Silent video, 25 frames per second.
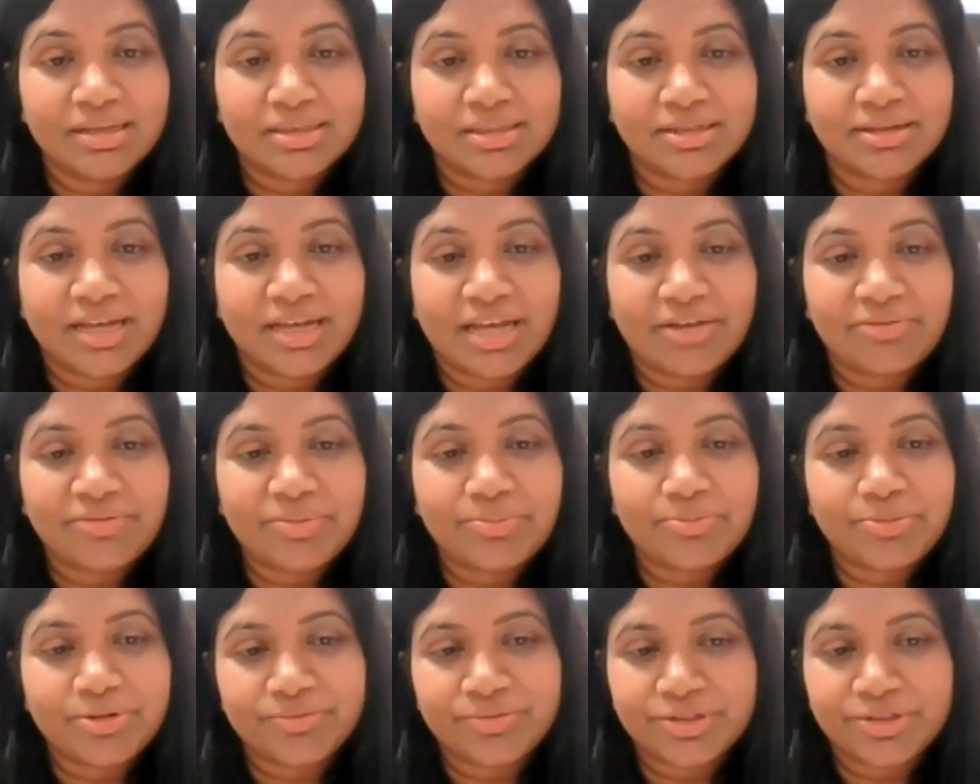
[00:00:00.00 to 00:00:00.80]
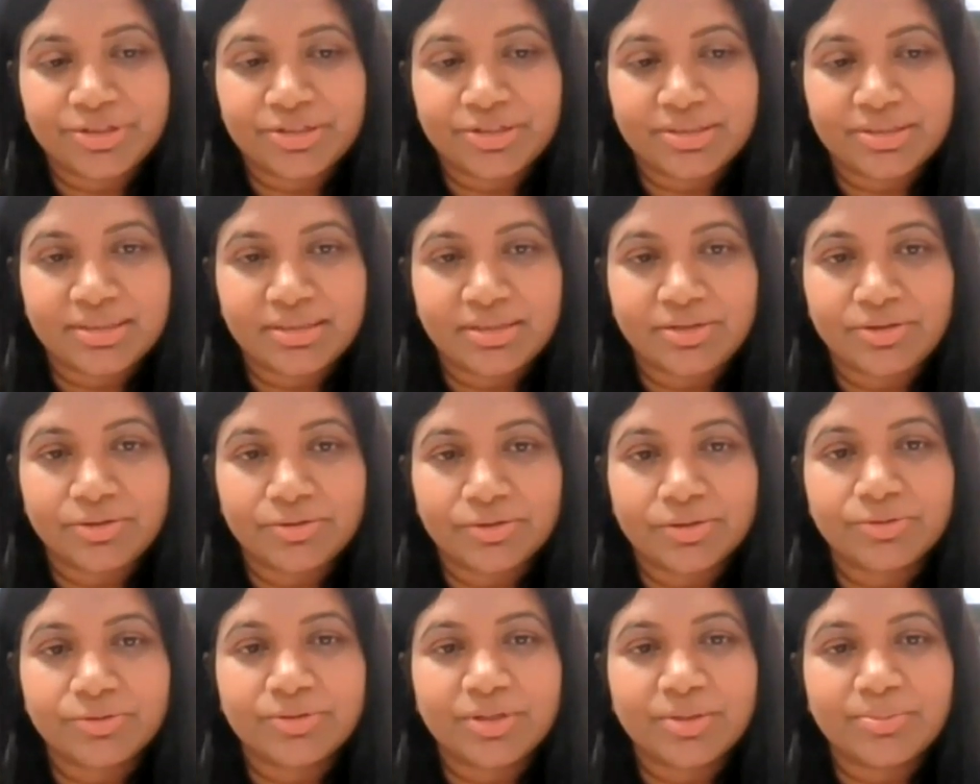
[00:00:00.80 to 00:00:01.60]
So having provisions in
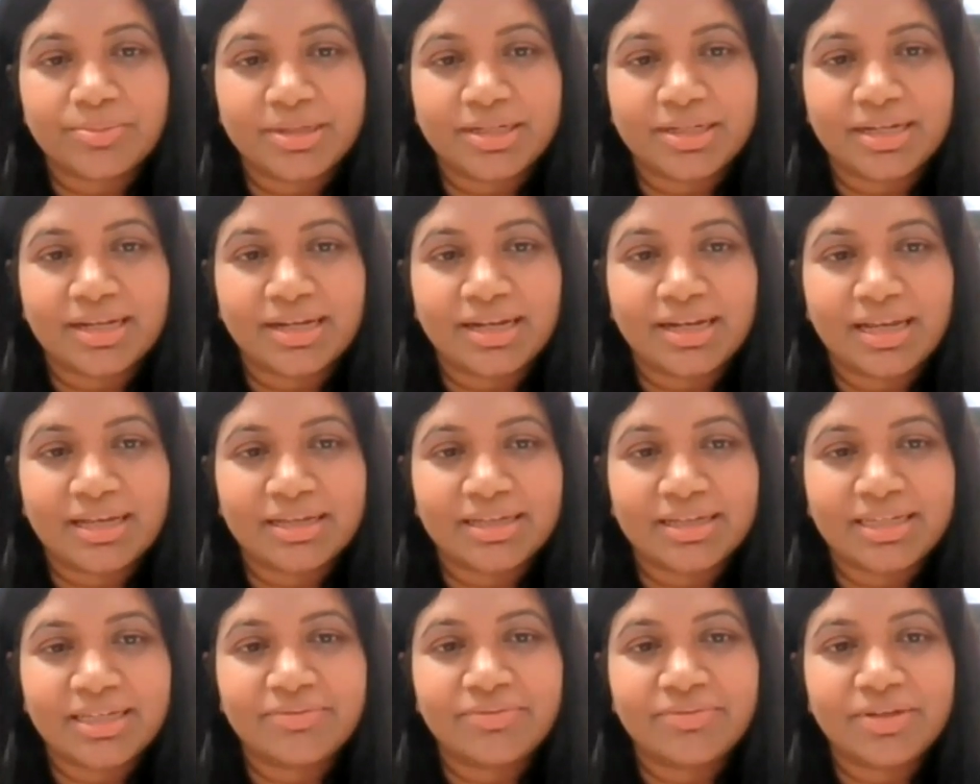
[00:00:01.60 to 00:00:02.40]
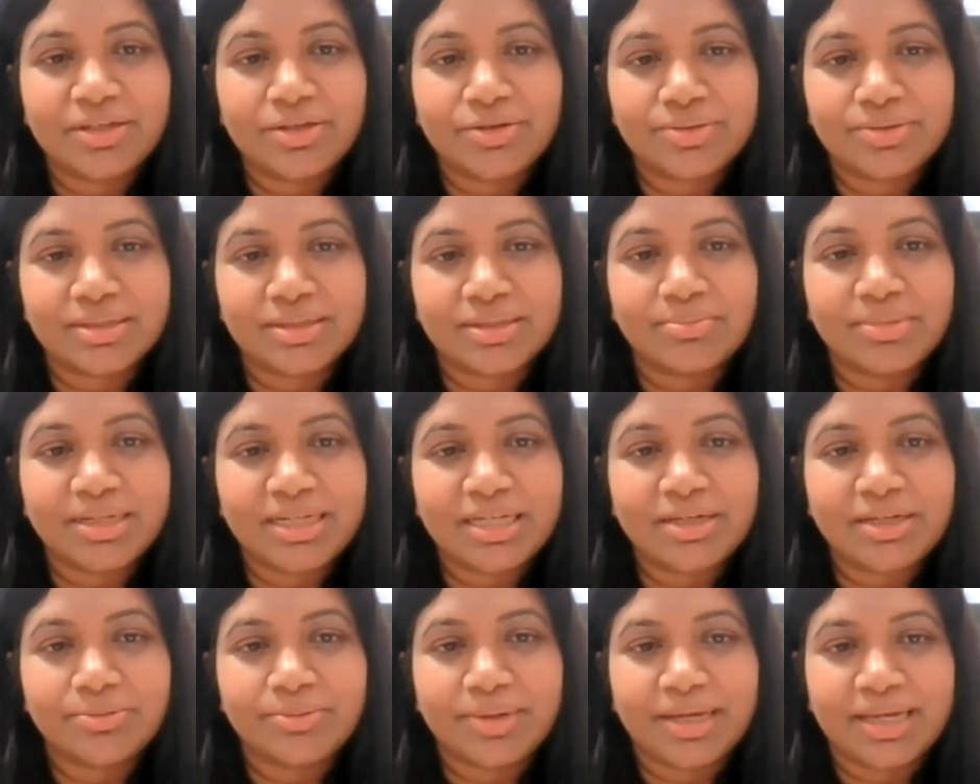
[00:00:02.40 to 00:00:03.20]
your agreement are like giving you some
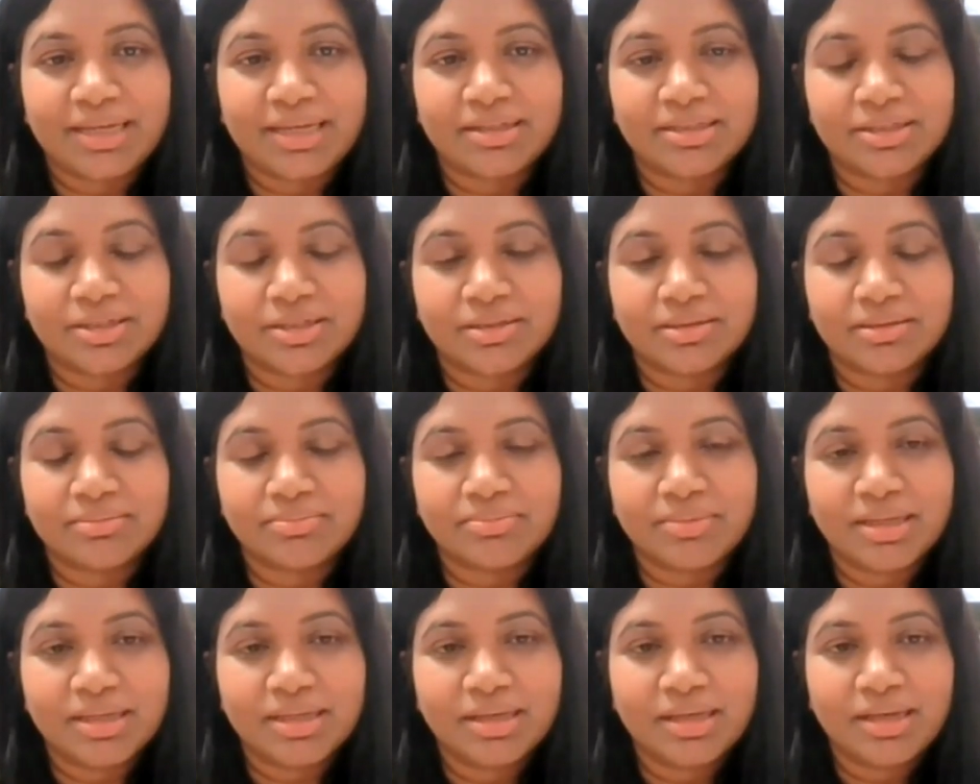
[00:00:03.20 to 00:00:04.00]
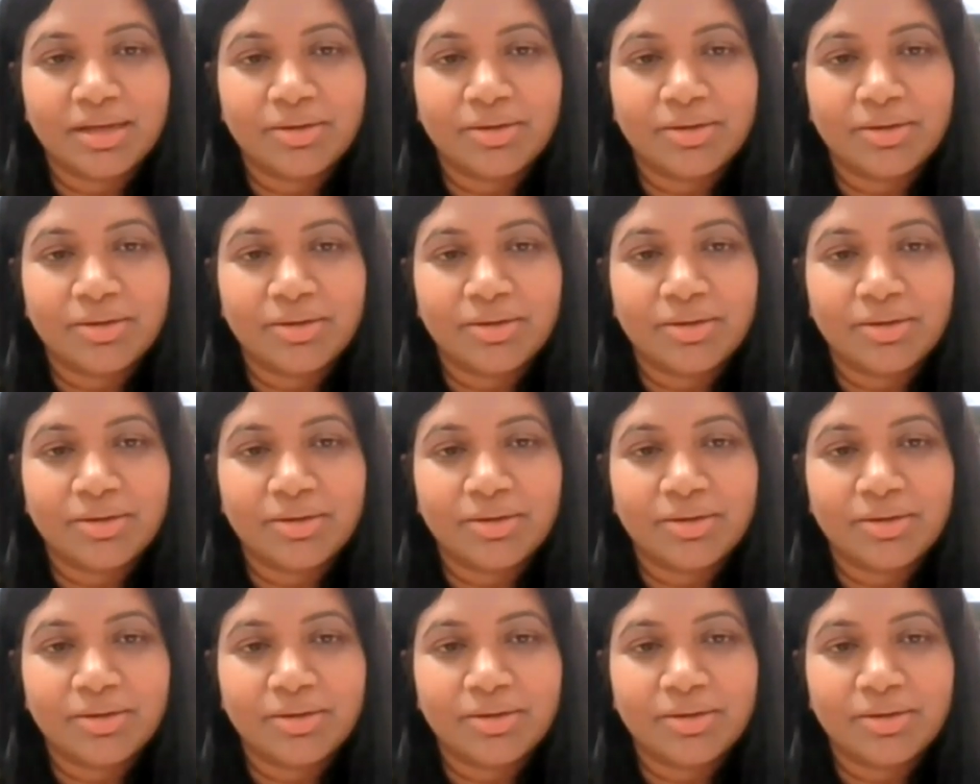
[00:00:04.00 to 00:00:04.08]
leeway to